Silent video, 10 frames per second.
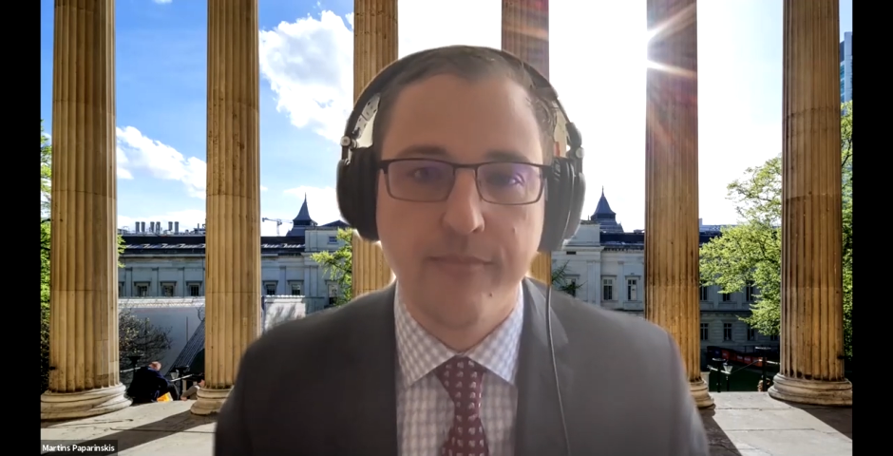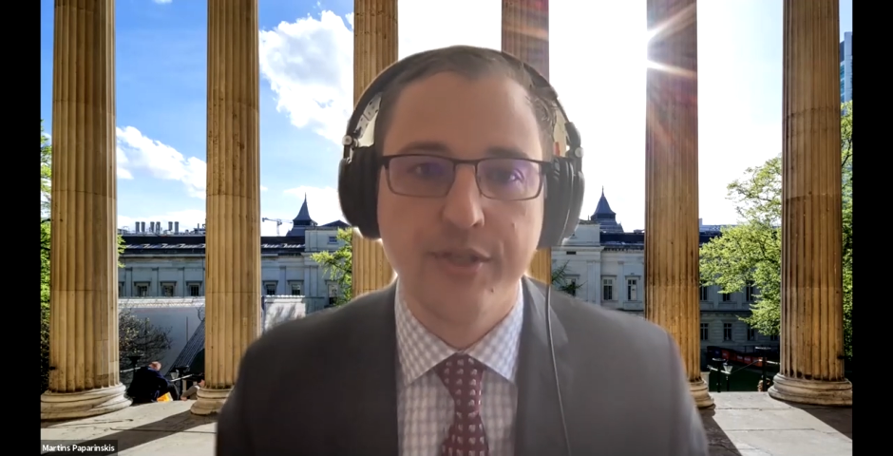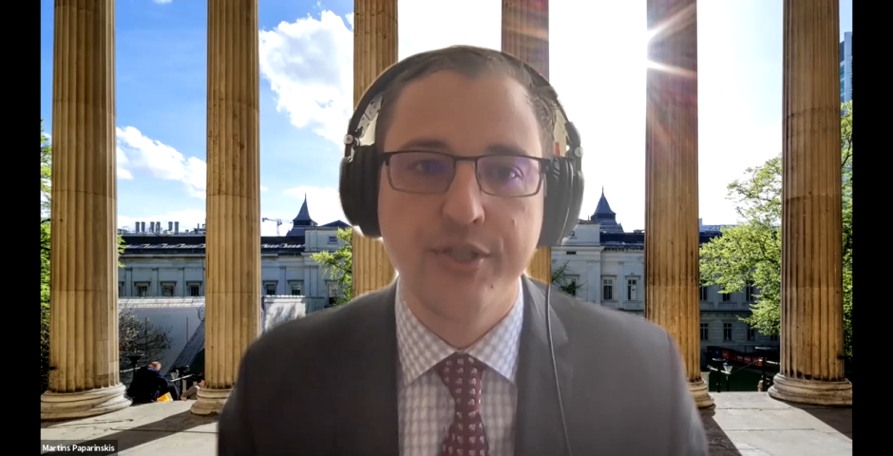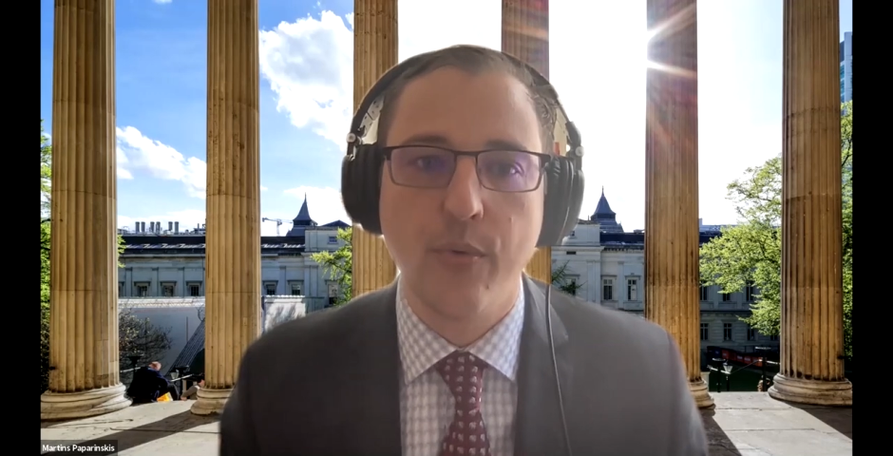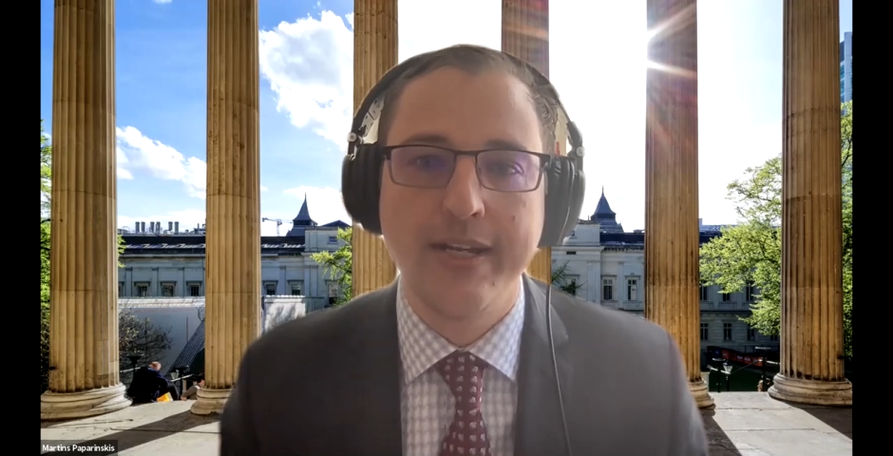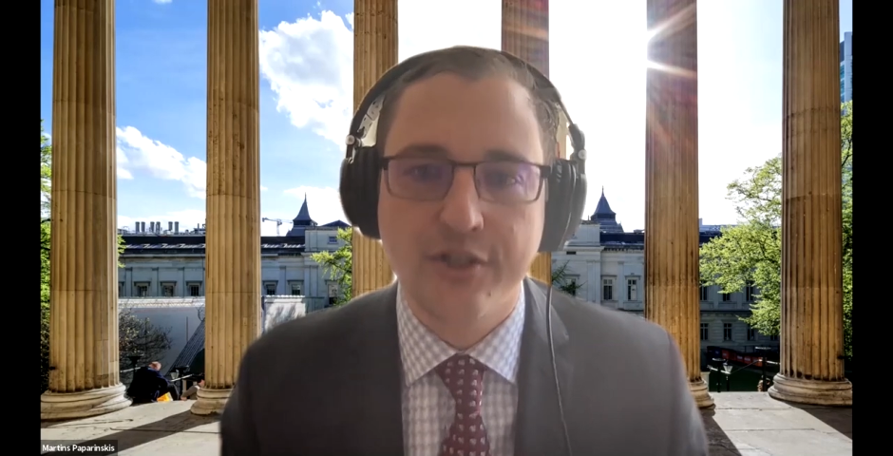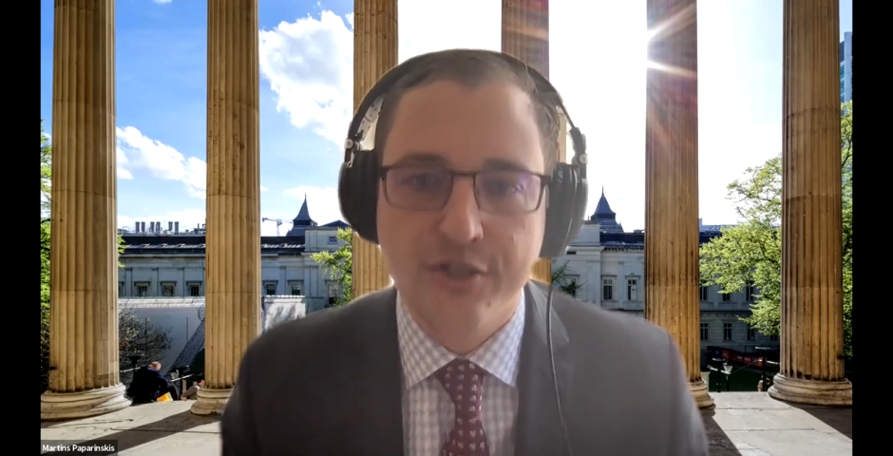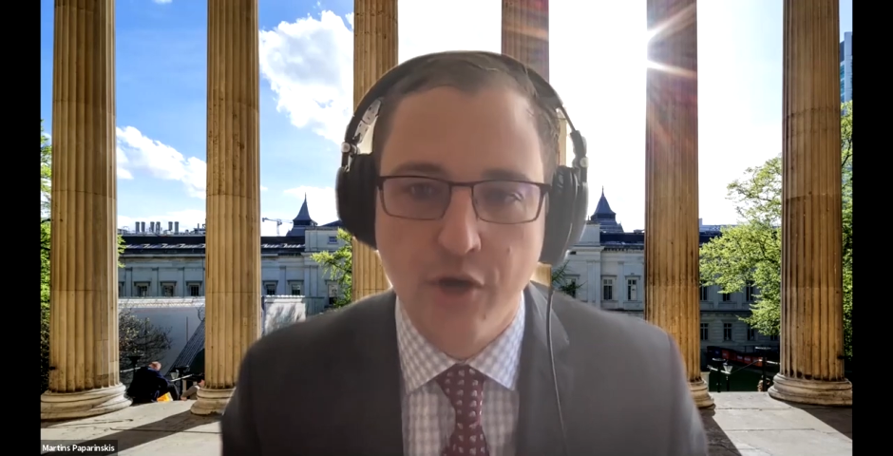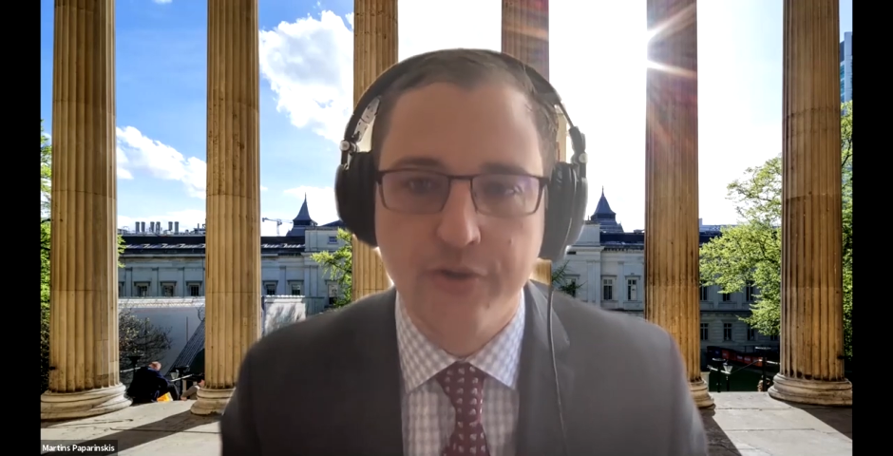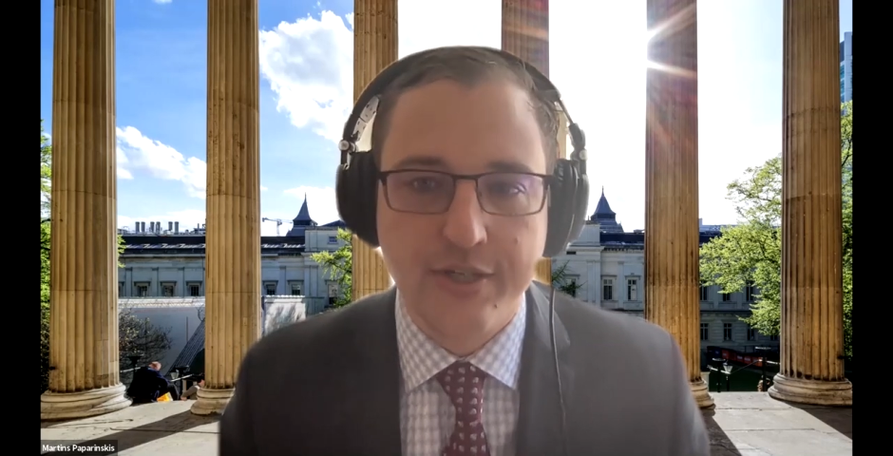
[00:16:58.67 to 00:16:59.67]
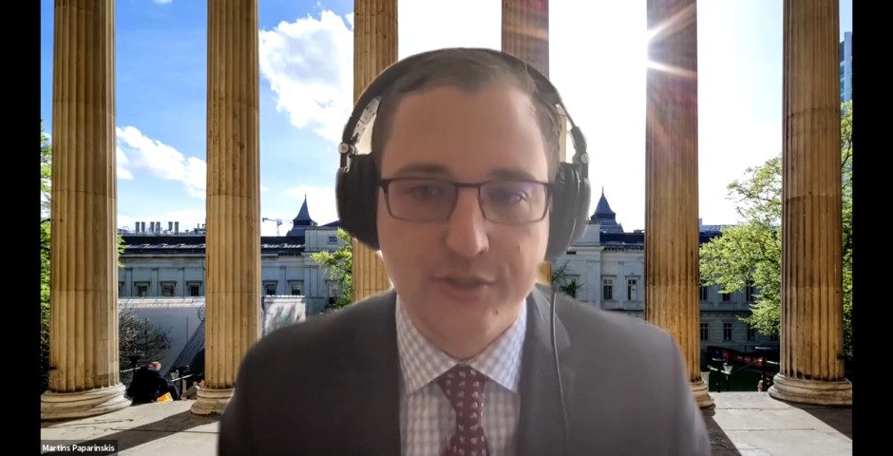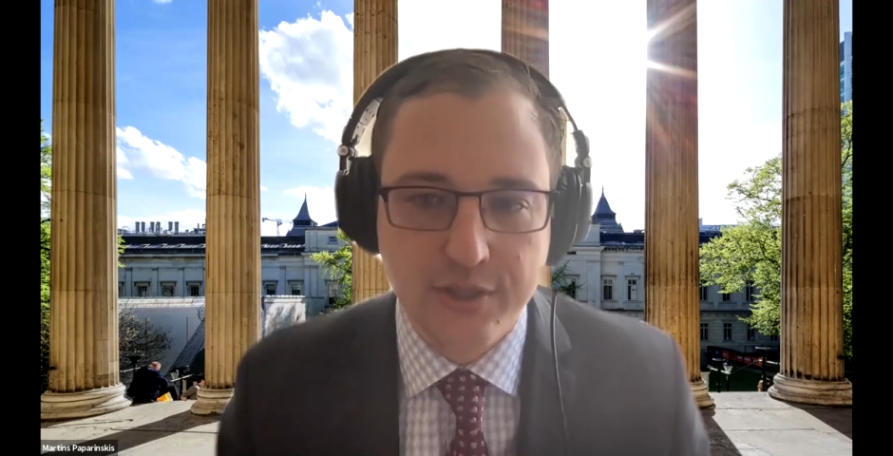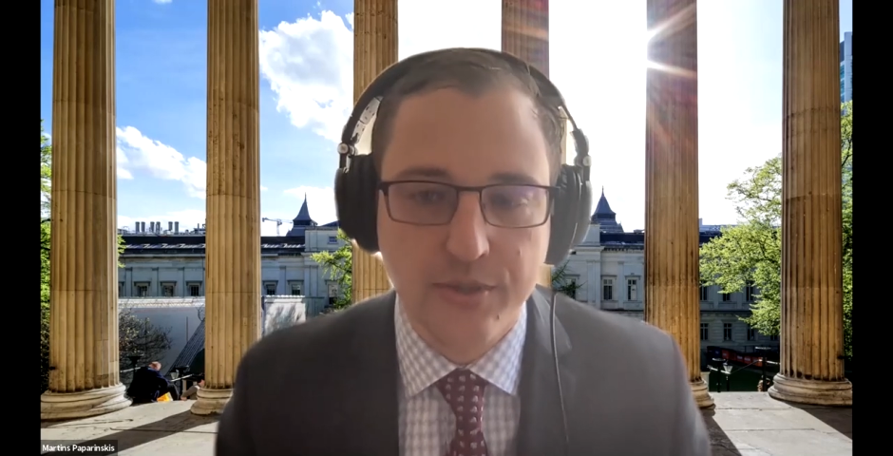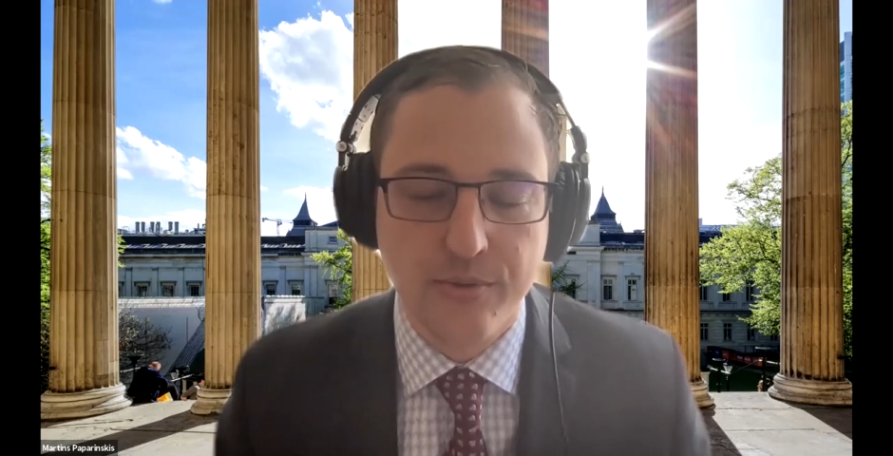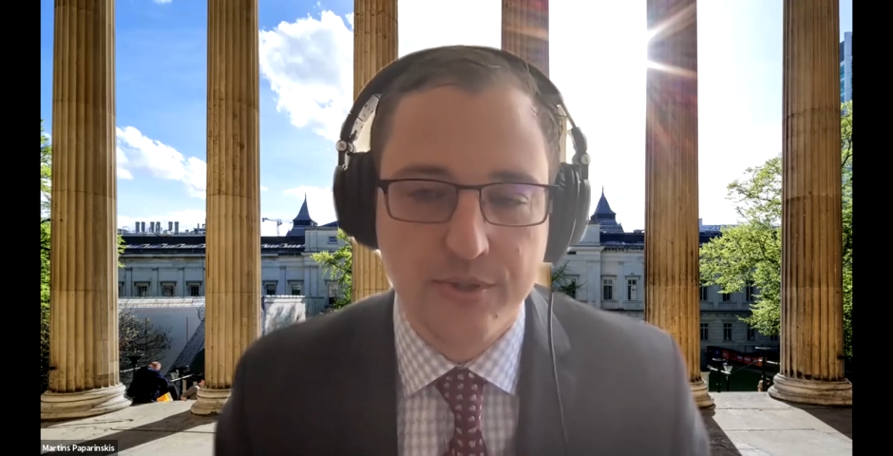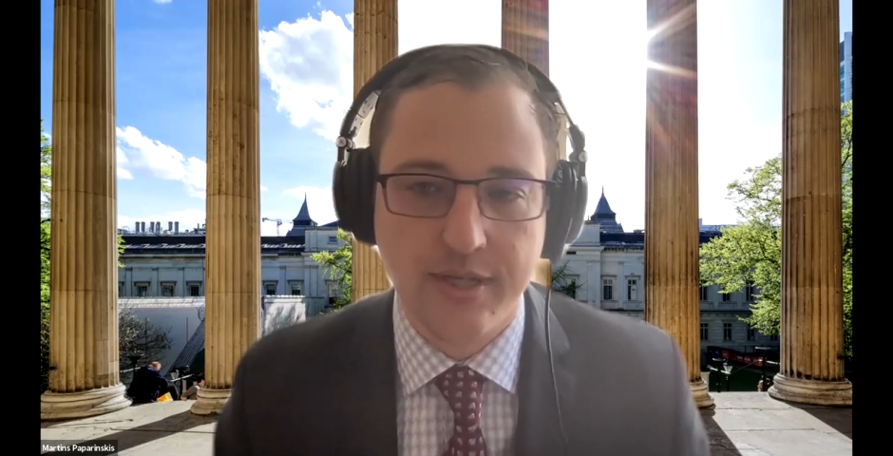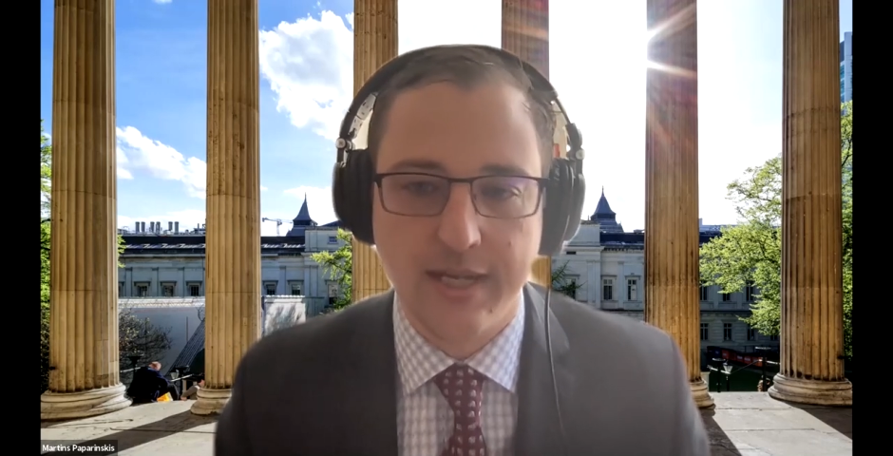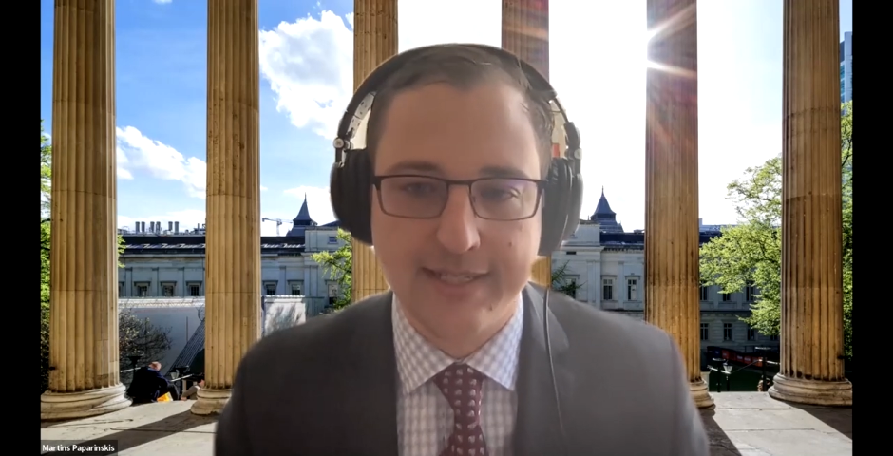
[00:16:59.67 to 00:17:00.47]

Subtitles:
So it does not exclude